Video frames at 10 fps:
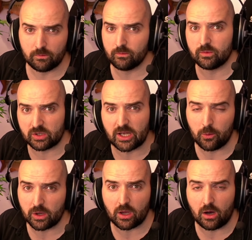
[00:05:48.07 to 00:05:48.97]

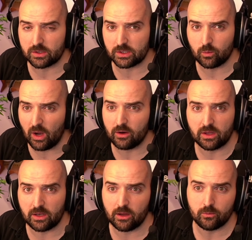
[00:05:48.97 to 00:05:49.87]
slower cars as well.
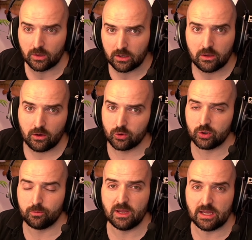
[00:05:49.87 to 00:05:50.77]

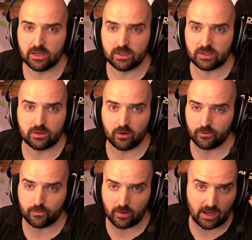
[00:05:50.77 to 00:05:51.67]
100 meters
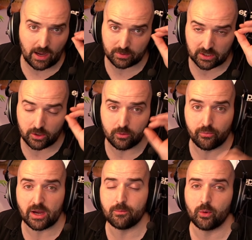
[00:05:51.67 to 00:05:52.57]
of absolute
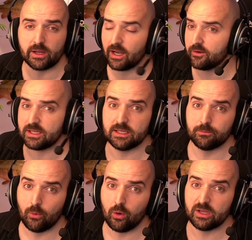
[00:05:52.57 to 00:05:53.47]
breakpoint clarity is
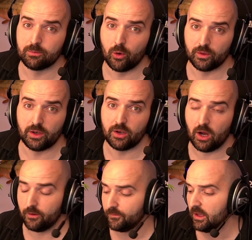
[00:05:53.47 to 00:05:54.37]
more than
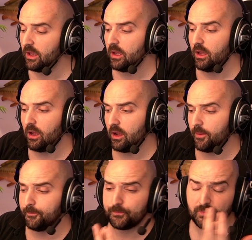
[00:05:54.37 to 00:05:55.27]
enough.
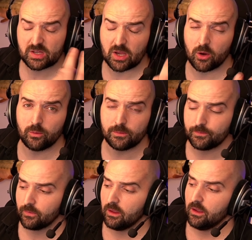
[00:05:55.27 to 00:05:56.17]
So
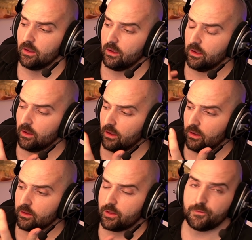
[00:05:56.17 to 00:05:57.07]

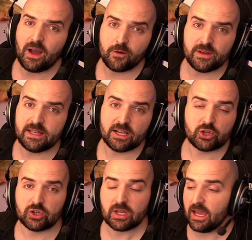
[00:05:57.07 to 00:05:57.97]
the Valve Index
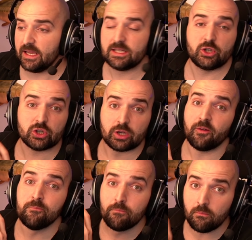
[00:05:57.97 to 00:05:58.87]
it's just a
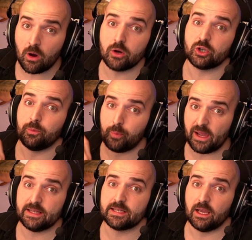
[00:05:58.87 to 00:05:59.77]
much
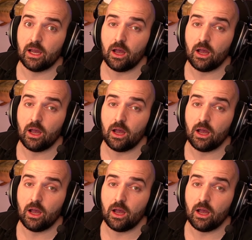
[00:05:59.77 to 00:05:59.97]
better